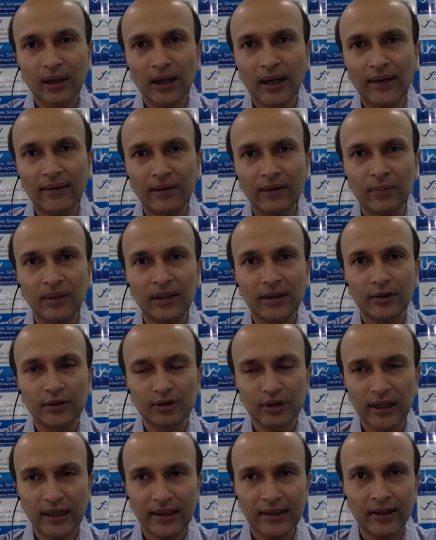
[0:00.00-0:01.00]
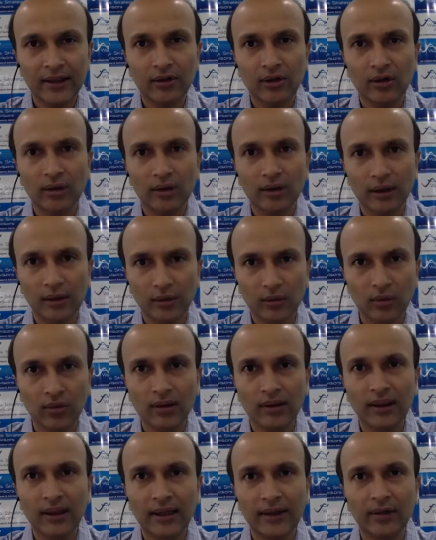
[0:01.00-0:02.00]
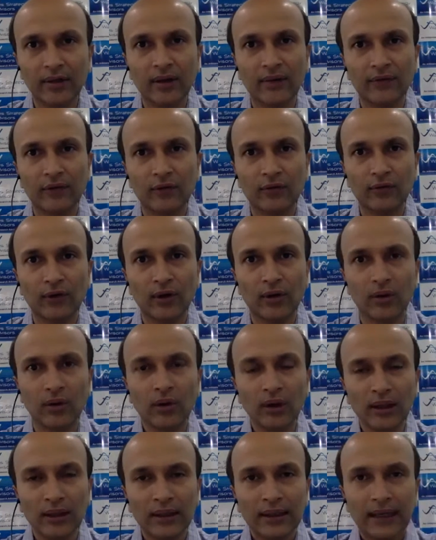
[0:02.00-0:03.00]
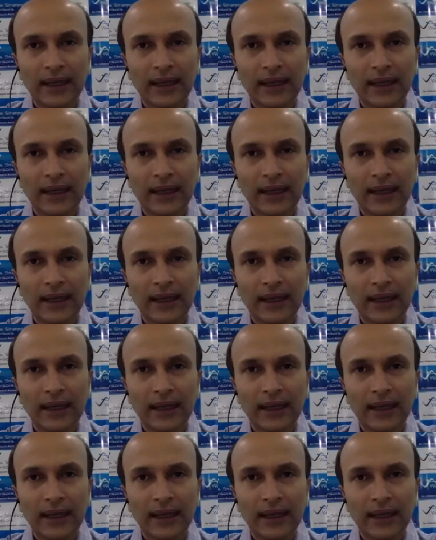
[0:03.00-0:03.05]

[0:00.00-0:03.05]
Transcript: I will be sharing across the rules that you have to follow,